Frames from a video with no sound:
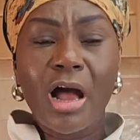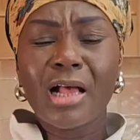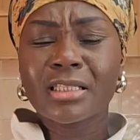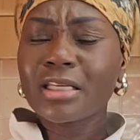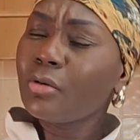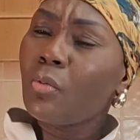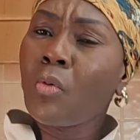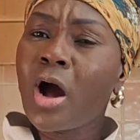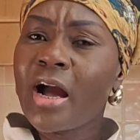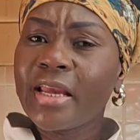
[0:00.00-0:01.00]
asking
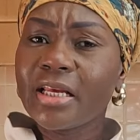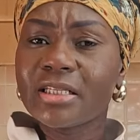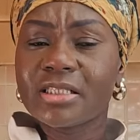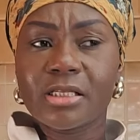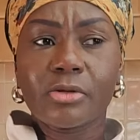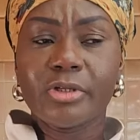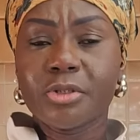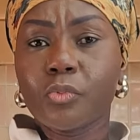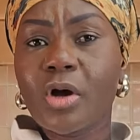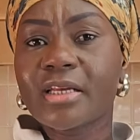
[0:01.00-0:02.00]
why is a
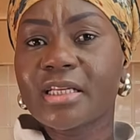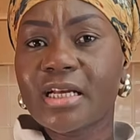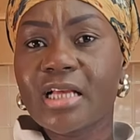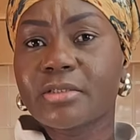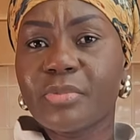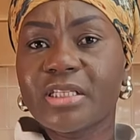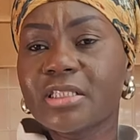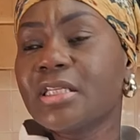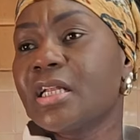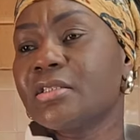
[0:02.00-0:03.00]
3-to-1 ganache
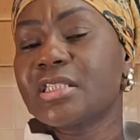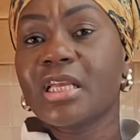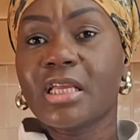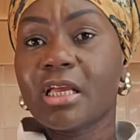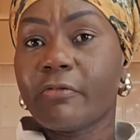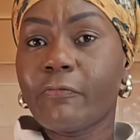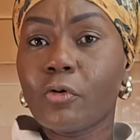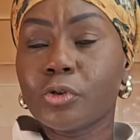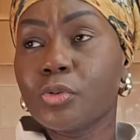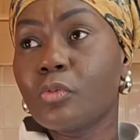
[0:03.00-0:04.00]
better than say a
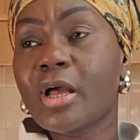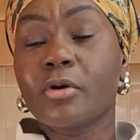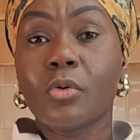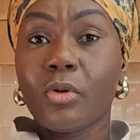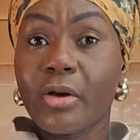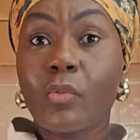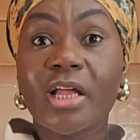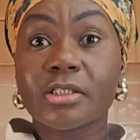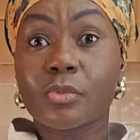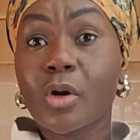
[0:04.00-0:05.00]
4-to-1 or a
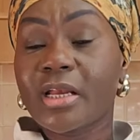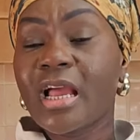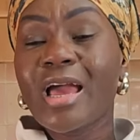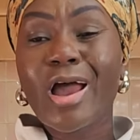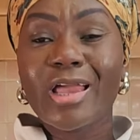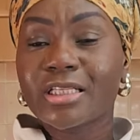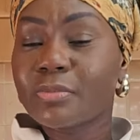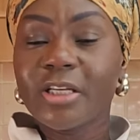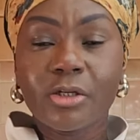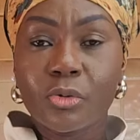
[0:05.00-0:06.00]
1-to-1, I
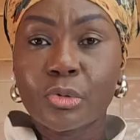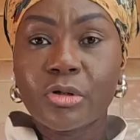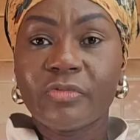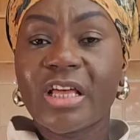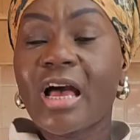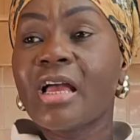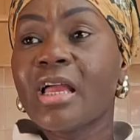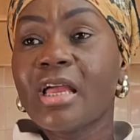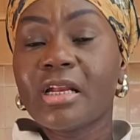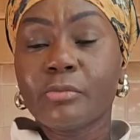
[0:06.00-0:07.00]
explain all of that.
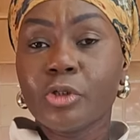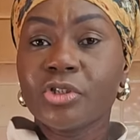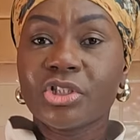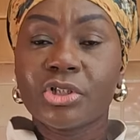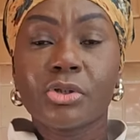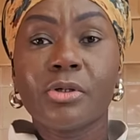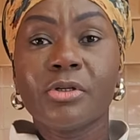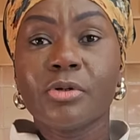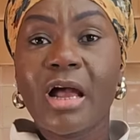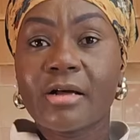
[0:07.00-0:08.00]
And I'm not just showing
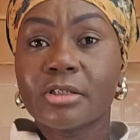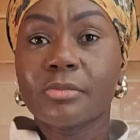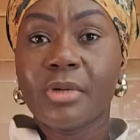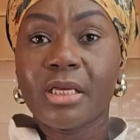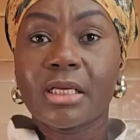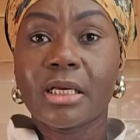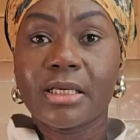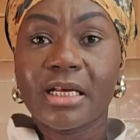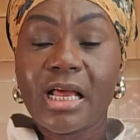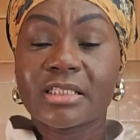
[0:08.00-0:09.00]
you how to make
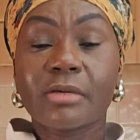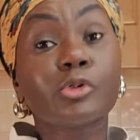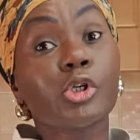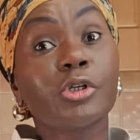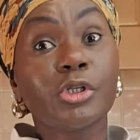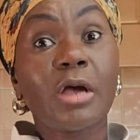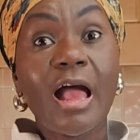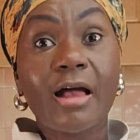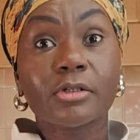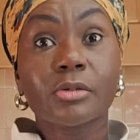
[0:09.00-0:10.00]
ganache, I'm showing you
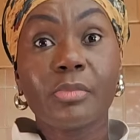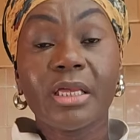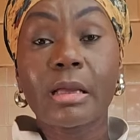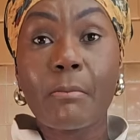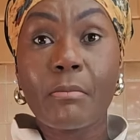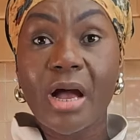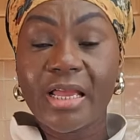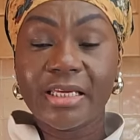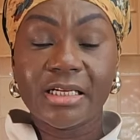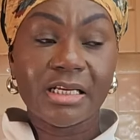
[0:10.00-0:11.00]
how to make
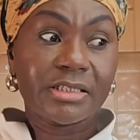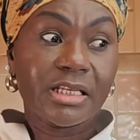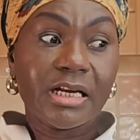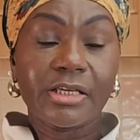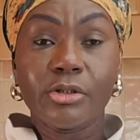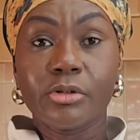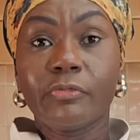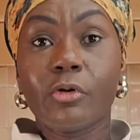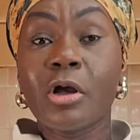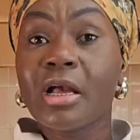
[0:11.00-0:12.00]
my ganache that I use
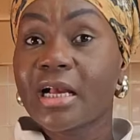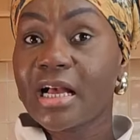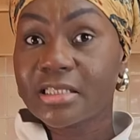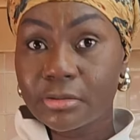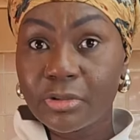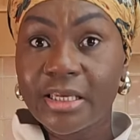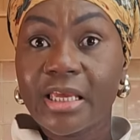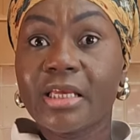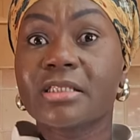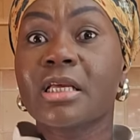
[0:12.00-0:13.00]
for customer
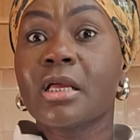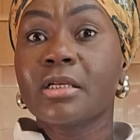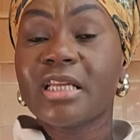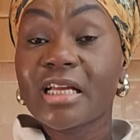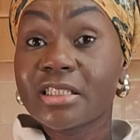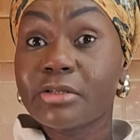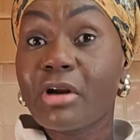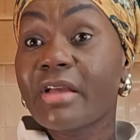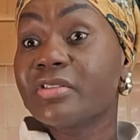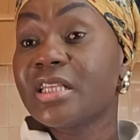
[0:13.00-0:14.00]
cakes that
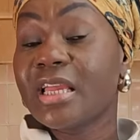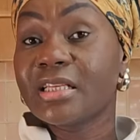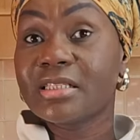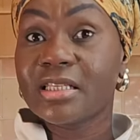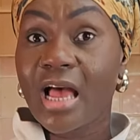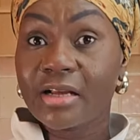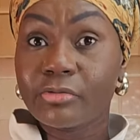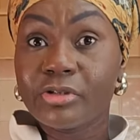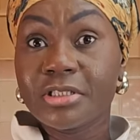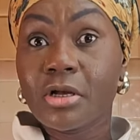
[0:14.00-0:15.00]
derives the
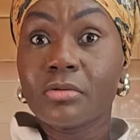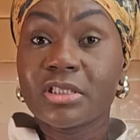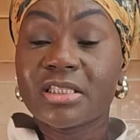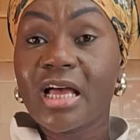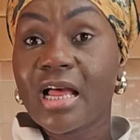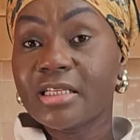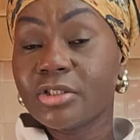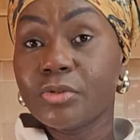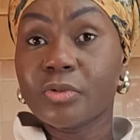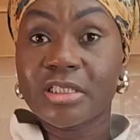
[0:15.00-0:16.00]
exact results that
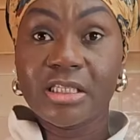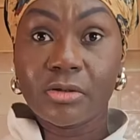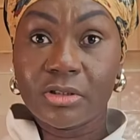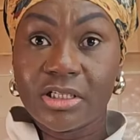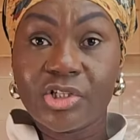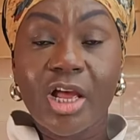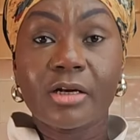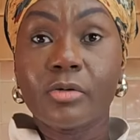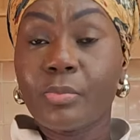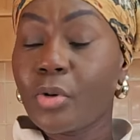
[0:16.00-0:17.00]
you see on the
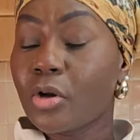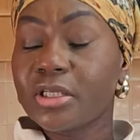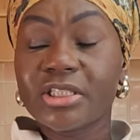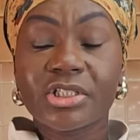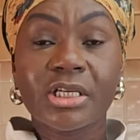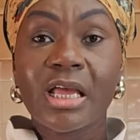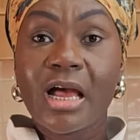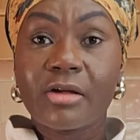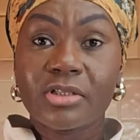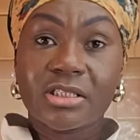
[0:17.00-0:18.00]
channel, polished,
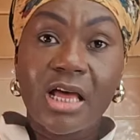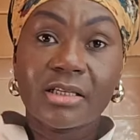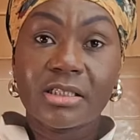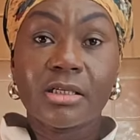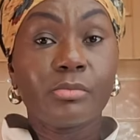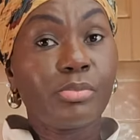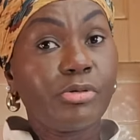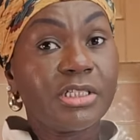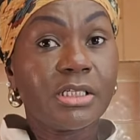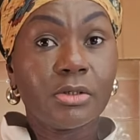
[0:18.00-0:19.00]
outstanding and
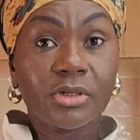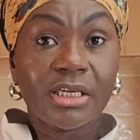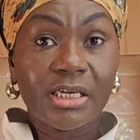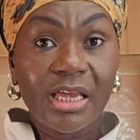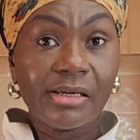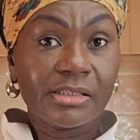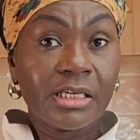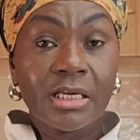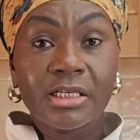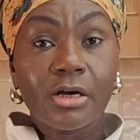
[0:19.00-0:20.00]
pretty looking cakes.
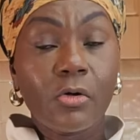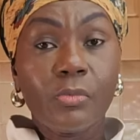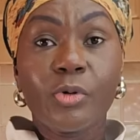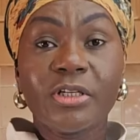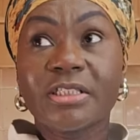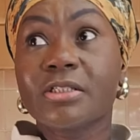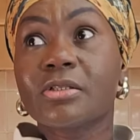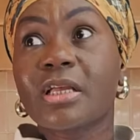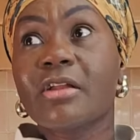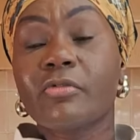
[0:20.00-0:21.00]
The whole point is
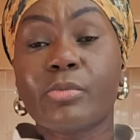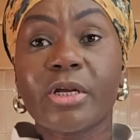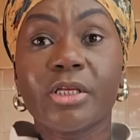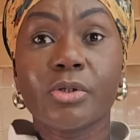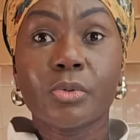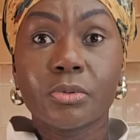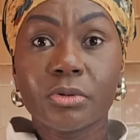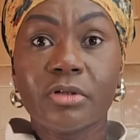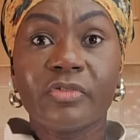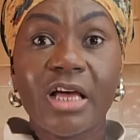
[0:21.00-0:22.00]
to kind of bring you
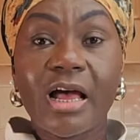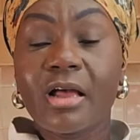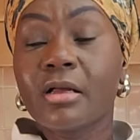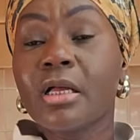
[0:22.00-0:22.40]
all of that.